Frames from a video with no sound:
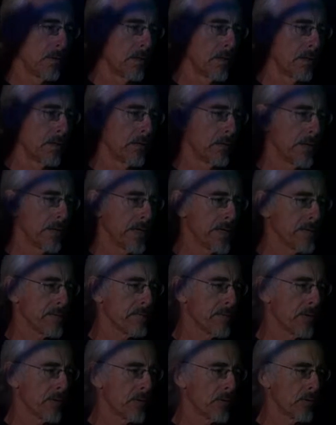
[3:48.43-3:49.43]
a
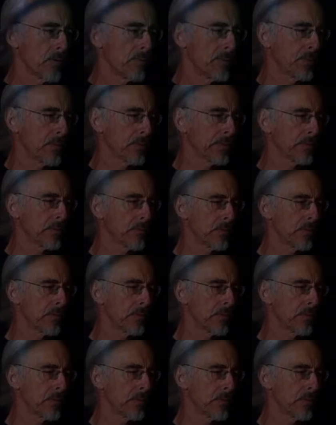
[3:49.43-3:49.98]
rainbow, pulling a